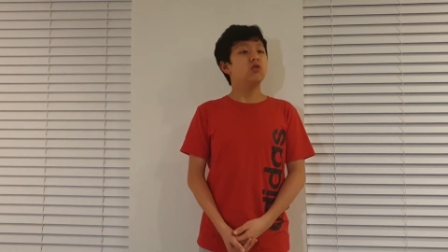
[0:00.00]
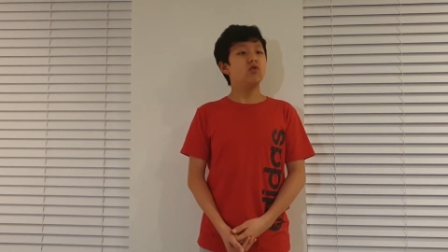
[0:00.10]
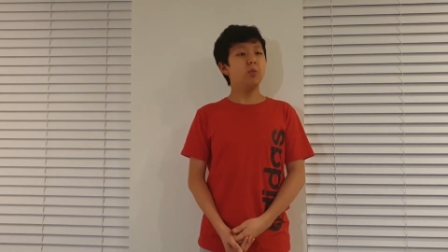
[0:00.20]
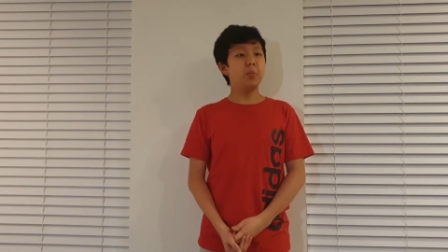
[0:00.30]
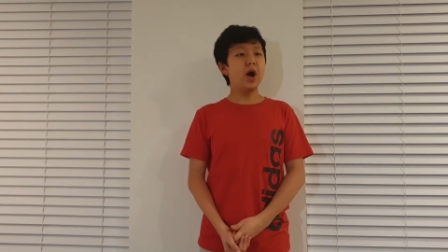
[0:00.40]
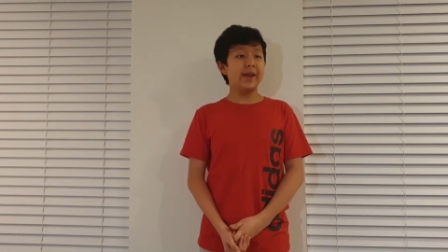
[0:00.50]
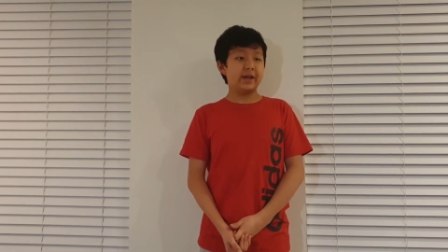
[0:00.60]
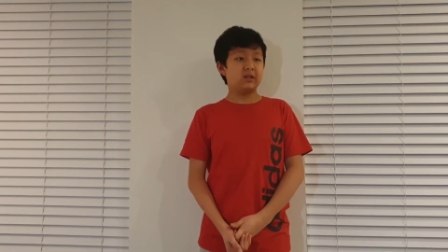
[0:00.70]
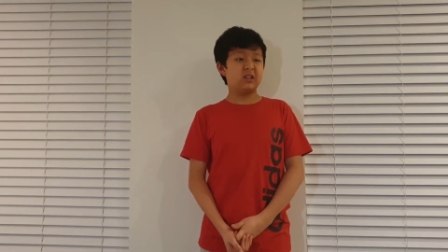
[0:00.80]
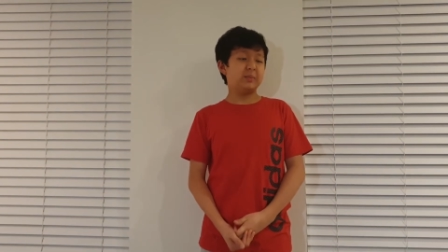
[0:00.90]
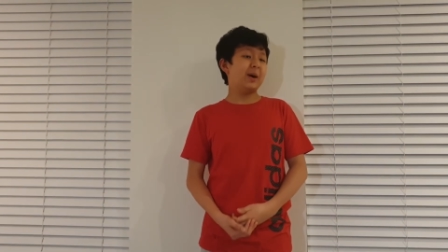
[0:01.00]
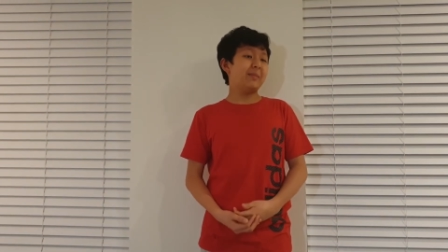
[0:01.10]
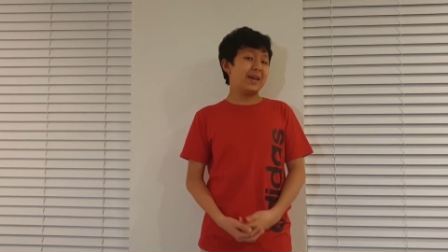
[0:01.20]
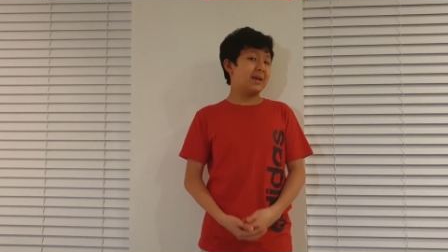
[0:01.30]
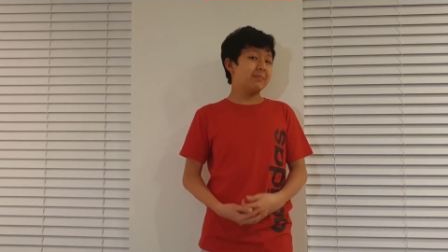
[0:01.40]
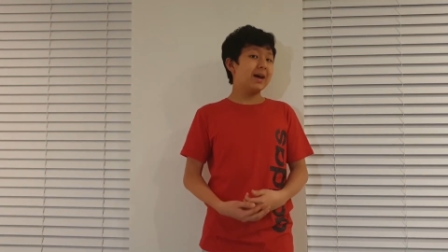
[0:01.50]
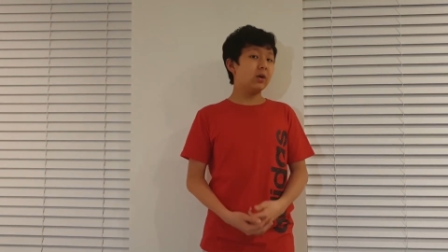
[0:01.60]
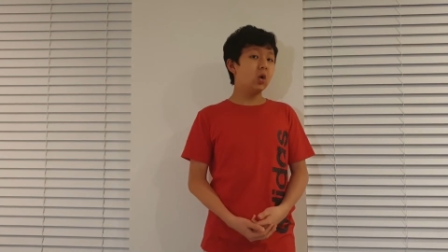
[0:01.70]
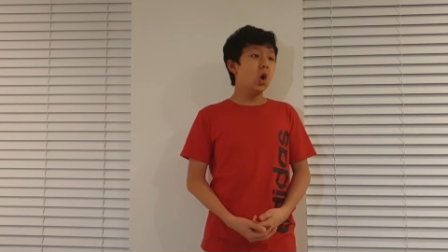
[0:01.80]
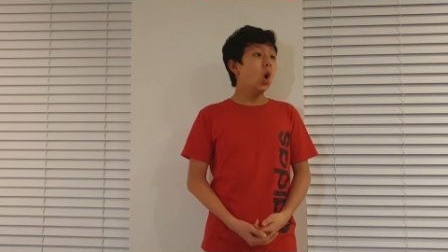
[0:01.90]
Robotics is about making
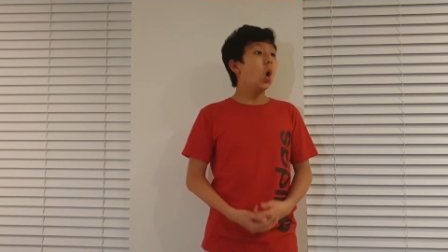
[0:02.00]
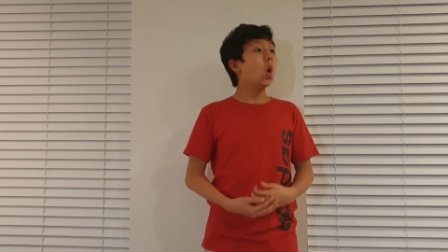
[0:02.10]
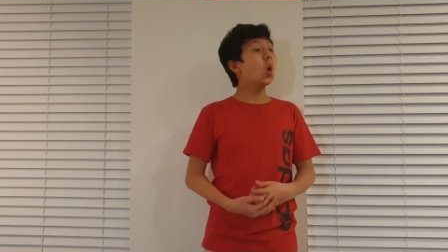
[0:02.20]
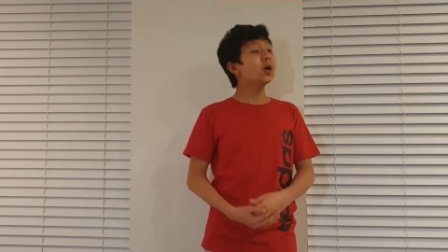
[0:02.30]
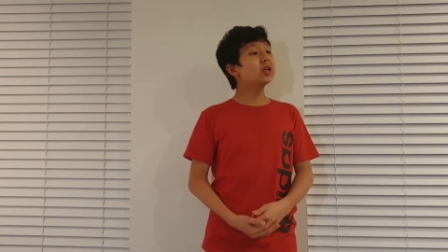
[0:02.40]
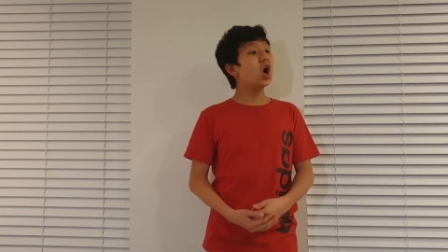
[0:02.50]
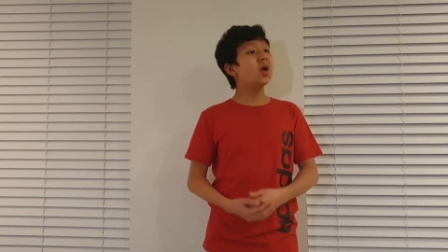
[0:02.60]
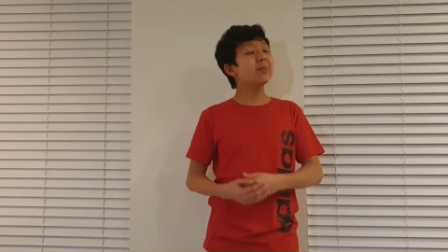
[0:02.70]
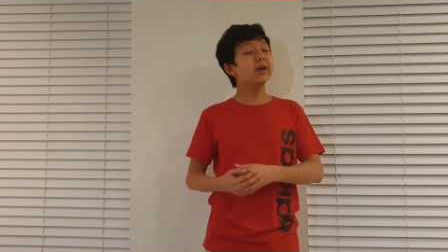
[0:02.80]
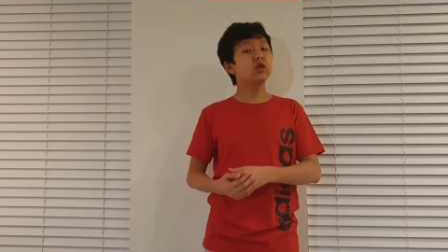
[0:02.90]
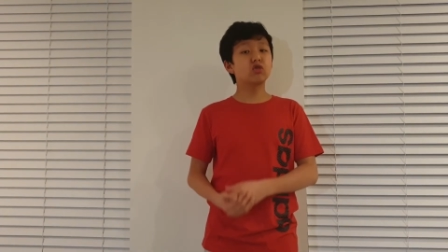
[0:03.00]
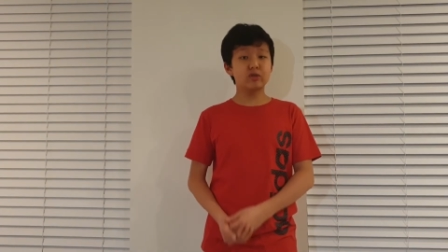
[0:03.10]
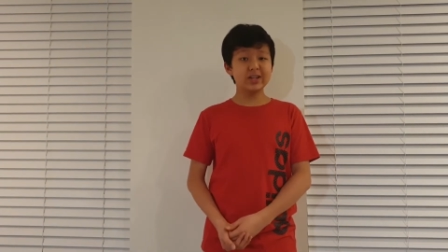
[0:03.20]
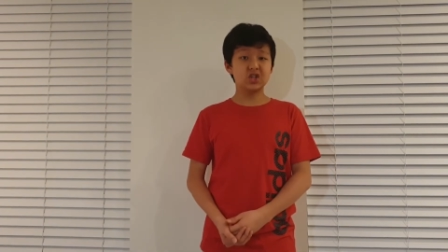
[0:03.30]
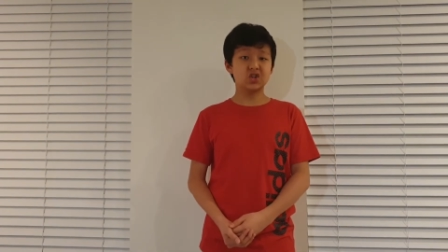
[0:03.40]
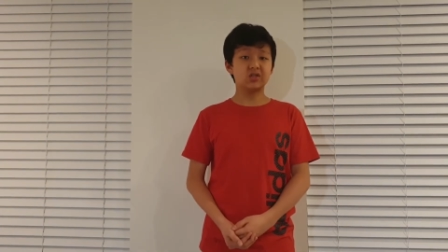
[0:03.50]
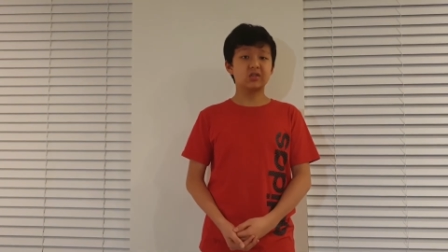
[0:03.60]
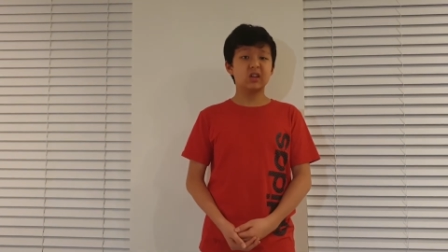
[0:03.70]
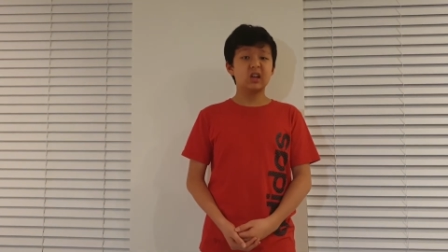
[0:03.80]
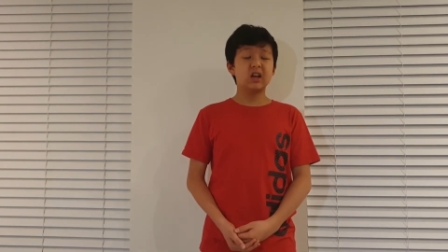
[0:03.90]
metal or non-metal
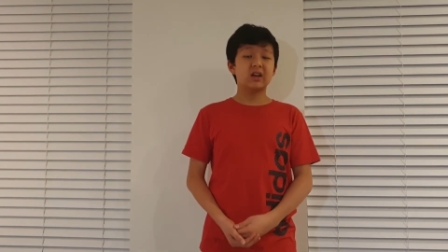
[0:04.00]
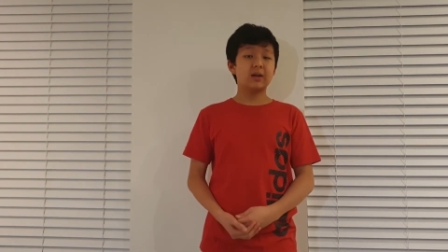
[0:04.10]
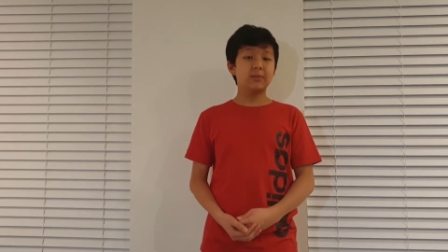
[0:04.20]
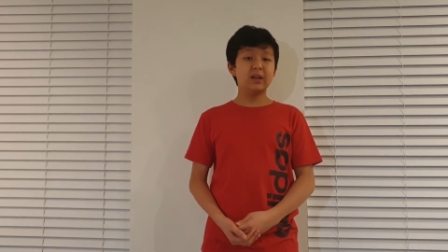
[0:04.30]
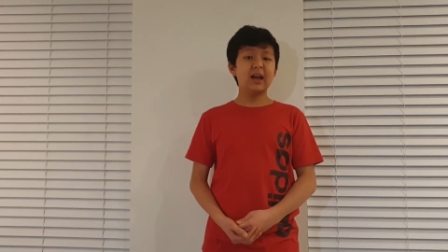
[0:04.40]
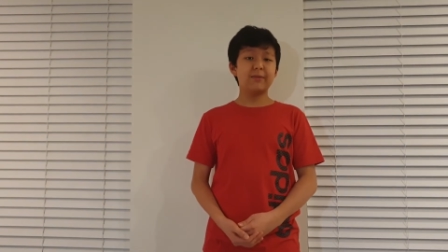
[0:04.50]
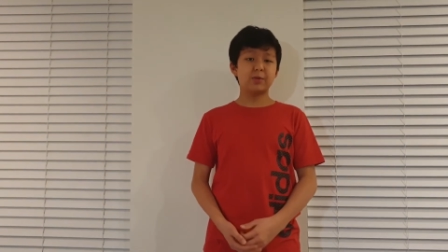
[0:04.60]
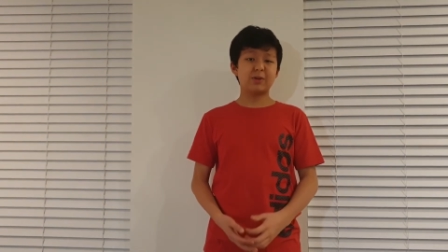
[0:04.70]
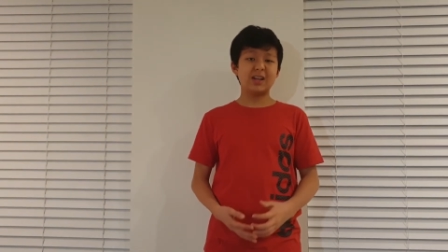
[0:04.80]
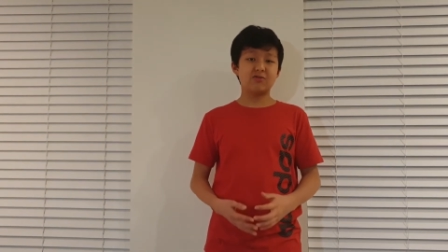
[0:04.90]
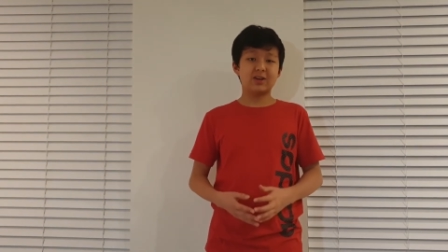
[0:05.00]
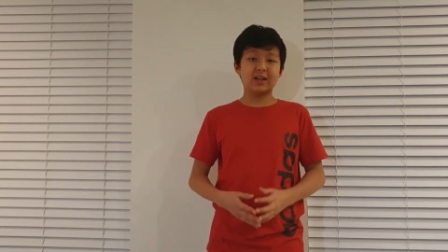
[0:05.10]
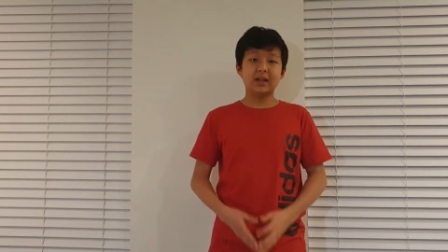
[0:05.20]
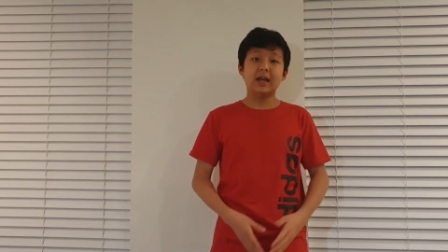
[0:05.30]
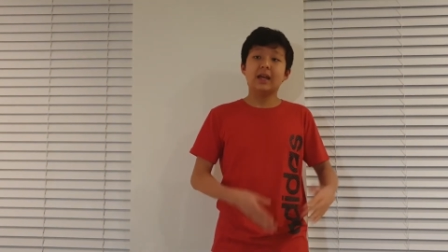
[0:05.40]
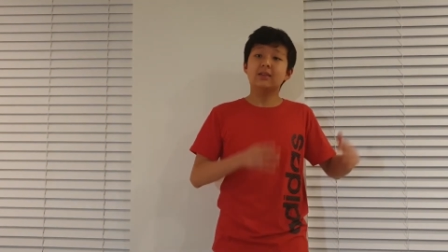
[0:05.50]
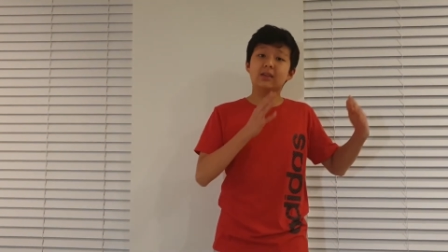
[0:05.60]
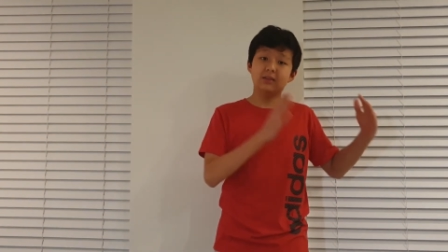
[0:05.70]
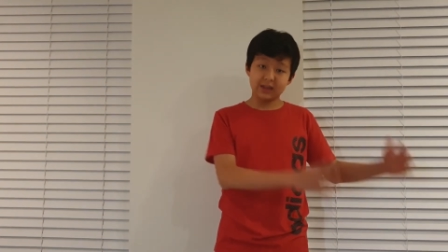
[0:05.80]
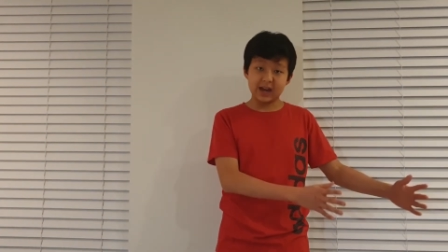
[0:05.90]
creatures come alive through intricate
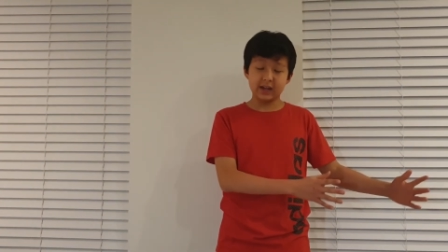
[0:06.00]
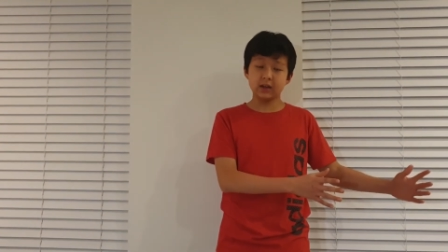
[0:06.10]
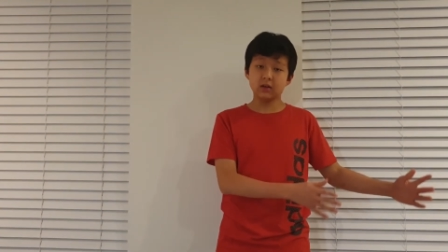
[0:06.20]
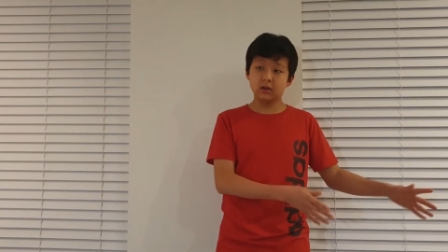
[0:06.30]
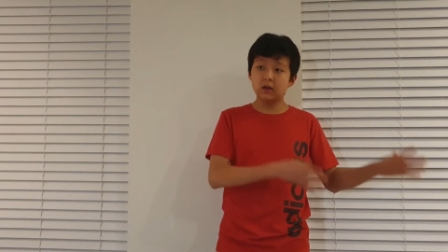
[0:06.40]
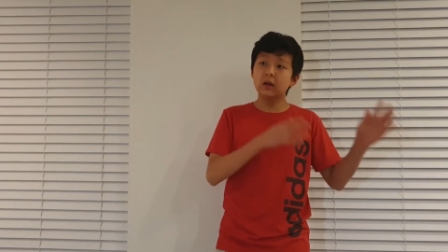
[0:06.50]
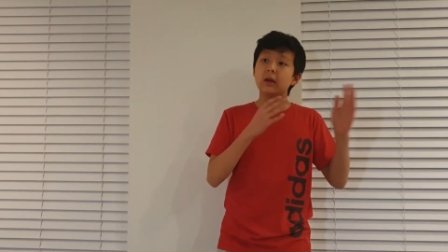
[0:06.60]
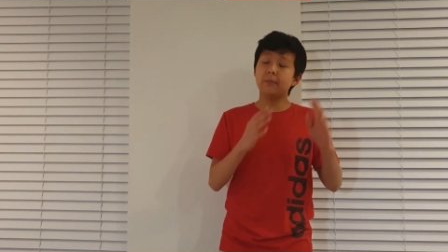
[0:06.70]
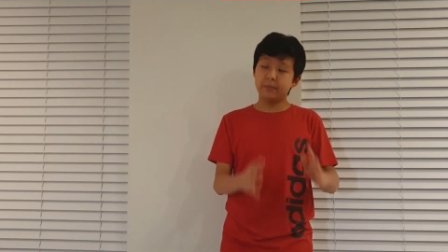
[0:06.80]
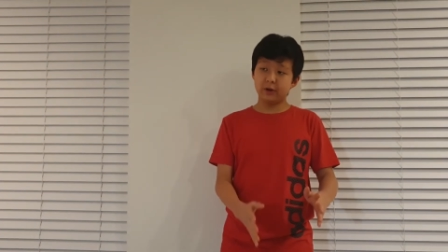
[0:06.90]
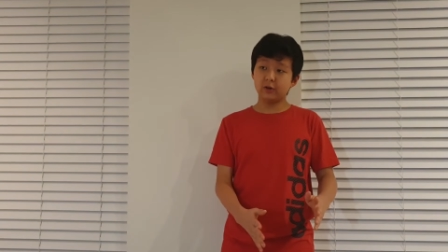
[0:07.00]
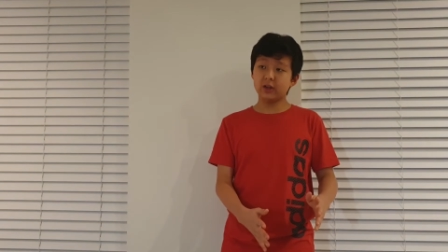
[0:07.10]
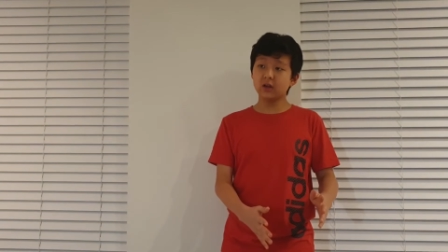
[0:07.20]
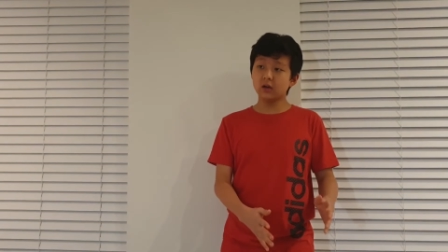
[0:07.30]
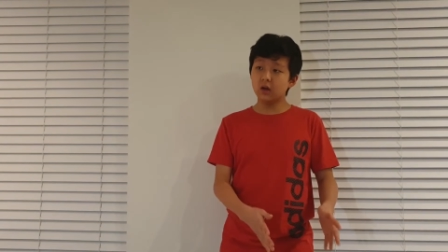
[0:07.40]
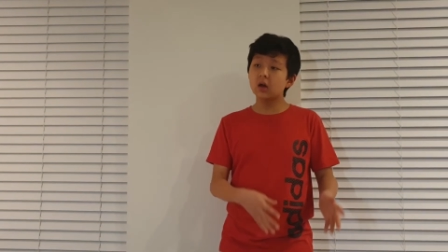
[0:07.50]
designing, building,